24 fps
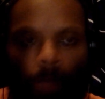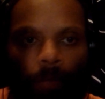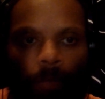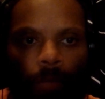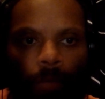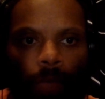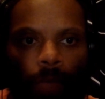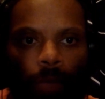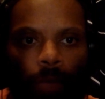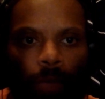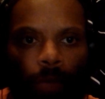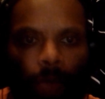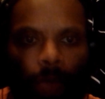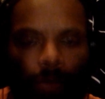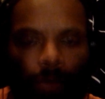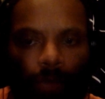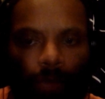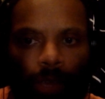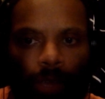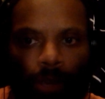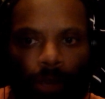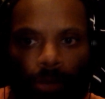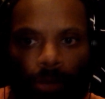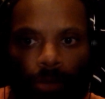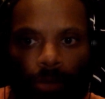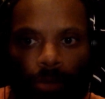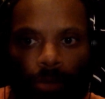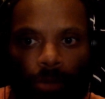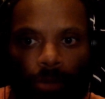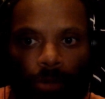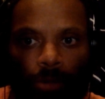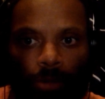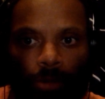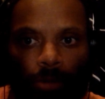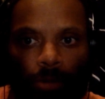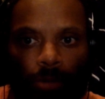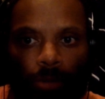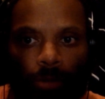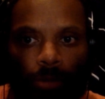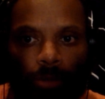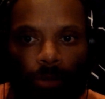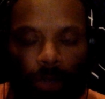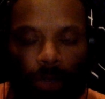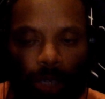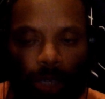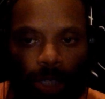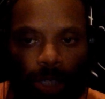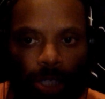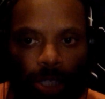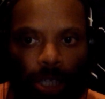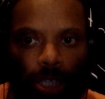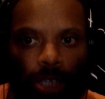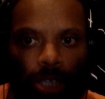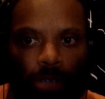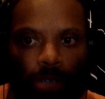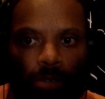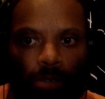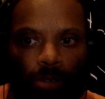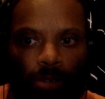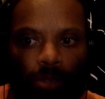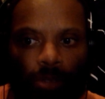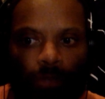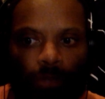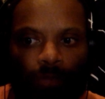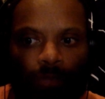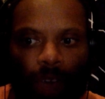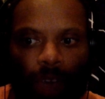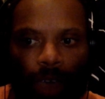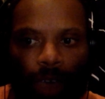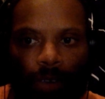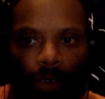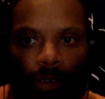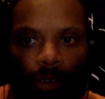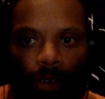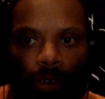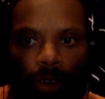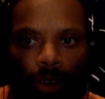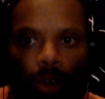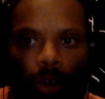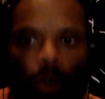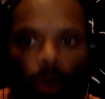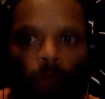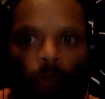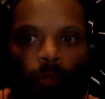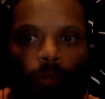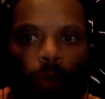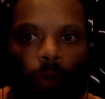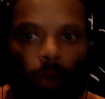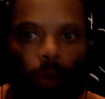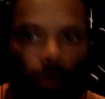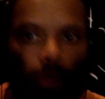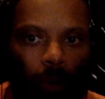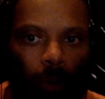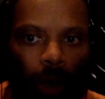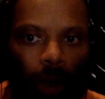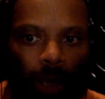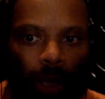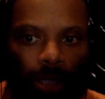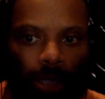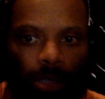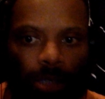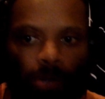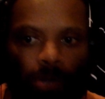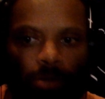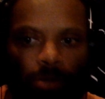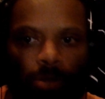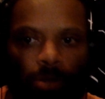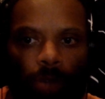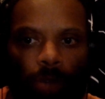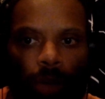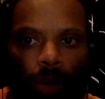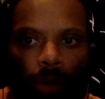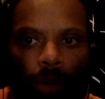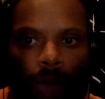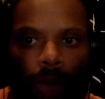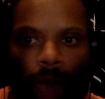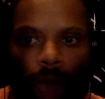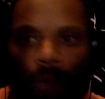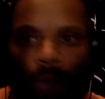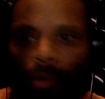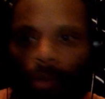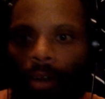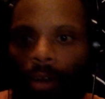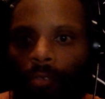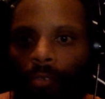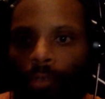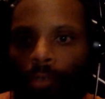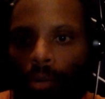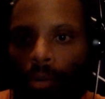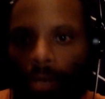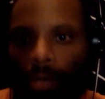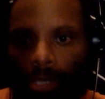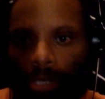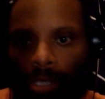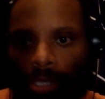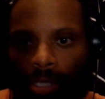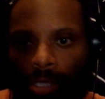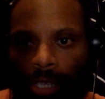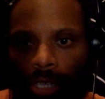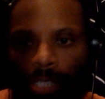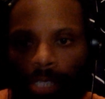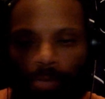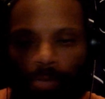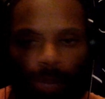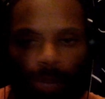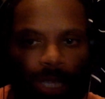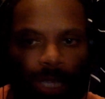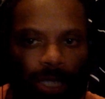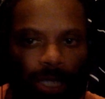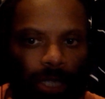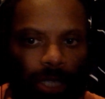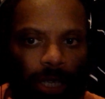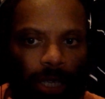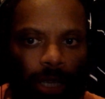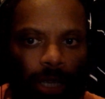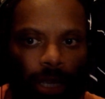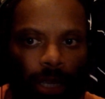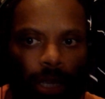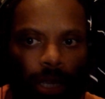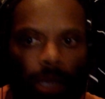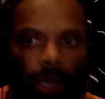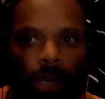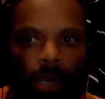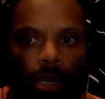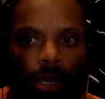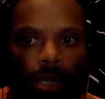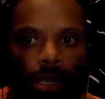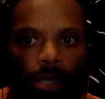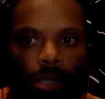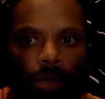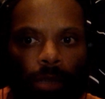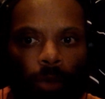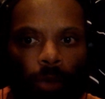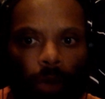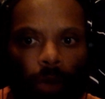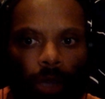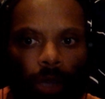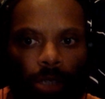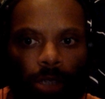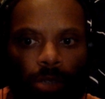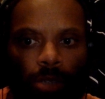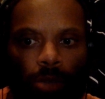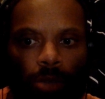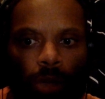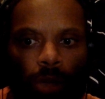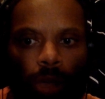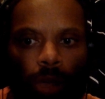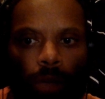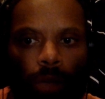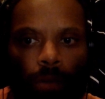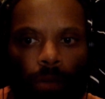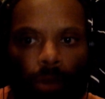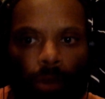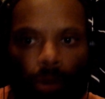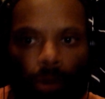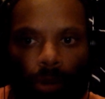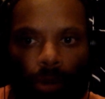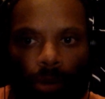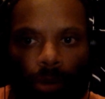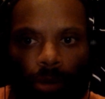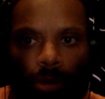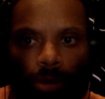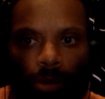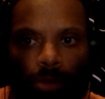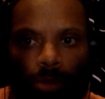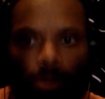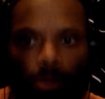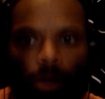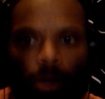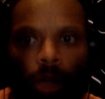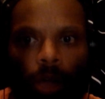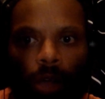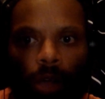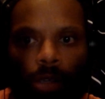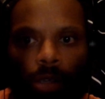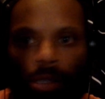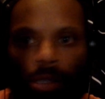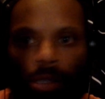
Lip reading: And we have to continue to fight for the ones who don't have a voice, especially the ones who are unborn, who are